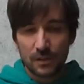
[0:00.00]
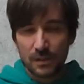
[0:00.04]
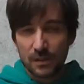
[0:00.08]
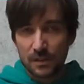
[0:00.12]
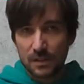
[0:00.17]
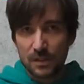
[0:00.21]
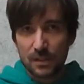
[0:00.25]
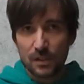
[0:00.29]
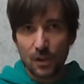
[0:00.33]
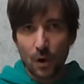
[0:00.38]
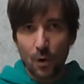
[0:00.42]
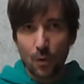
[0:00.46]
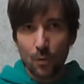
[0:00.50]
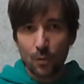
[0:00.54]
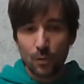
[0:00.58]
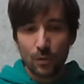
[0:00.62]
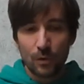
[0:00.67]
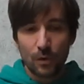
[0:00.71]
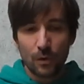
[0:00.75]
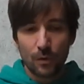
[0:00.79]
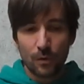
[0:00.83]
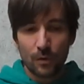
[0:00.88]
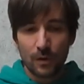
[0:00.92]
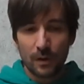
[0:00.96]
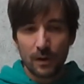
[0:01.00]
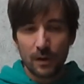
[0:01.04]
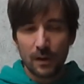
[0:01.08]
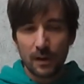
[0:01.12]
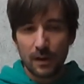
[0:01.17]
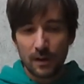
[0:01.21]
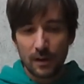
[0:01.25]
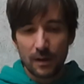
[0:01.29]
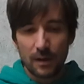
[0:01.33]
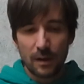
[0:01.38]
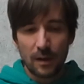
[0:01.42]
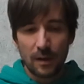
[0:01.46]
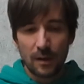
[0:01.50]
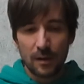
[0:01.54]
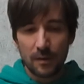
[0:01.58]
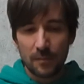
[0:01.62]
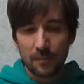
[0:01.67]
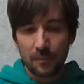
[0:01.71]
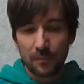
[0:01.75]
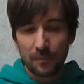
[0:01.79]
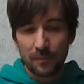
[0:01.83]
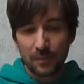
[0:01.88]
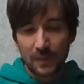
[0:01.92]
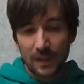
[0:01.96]
zone, or
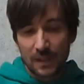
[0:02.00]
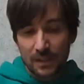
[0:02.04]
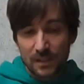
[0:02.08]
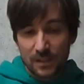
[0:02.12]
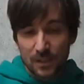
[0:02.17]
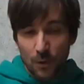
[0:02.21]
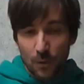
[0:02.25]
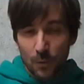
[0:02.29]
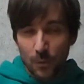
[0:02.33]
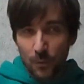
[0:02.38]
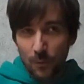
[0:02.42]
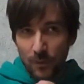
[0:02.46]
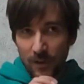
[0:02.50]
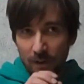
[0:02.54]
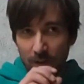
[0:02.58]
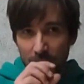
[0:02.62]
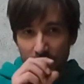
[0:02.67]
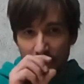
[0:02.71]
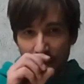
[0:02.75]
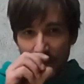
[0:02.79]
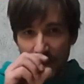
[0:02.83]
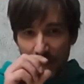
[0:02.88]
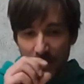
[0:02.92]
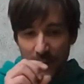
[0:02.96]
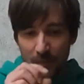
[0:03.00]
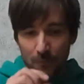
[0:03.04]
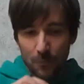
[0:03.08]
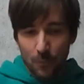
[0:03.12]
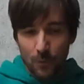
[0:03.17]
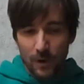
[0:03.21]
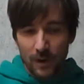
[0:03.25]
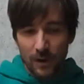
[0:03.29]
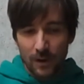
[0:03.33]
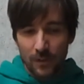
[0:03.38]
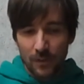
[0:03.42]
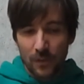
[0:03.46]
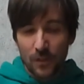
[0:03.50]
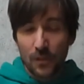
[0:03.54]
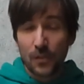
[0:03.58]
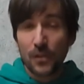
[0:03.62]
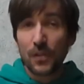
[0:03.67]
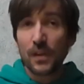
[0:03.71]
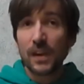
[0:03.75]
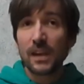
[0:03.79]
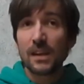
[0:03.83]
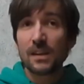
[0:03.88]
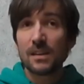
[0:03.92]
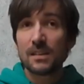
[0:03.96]
a zone where
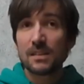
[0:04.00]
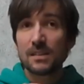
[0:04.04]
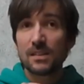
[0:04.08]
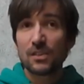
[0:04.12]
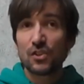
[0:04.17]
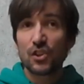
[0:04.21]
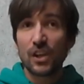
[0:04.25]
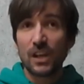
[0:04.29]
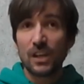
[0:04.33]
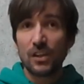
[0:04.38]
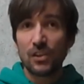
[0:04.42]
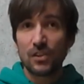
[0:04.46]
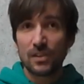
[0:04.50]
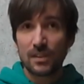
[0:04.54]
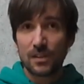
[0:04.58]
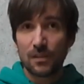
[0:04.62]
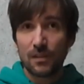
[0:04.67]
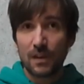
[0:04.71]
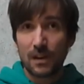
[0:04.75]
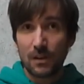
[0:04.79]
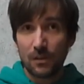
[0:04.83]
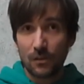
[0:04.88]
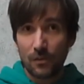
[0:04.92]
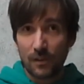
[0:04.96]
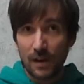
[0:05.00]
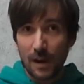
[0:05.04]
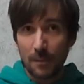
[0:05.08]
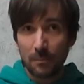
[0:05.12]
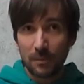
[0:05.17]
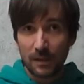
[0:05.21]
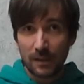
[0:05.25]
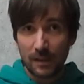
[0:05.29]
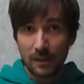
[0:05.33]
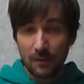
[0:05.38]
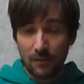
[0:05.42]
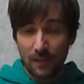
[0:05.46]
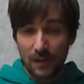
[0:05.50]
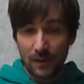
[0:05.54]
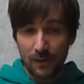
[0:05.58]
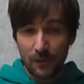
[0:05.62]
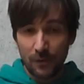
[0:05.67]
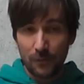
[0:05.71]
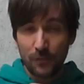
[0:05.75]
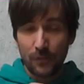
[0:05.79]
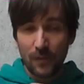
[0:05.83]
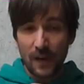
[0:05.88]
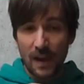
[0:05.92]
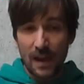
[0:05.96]
thickness changes very rapidly, very
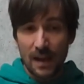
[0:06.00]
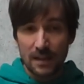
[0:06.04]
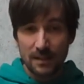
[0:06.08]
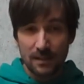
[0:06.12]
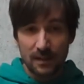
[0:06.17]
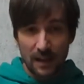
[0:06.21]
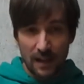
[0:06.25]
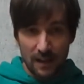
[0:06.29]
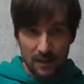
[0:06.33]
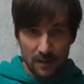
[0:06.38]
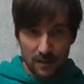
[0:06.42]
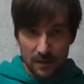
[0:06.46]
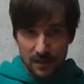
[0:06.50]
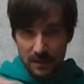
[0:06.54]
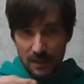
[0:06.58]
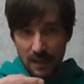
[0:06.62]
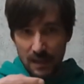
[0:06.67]
fast, and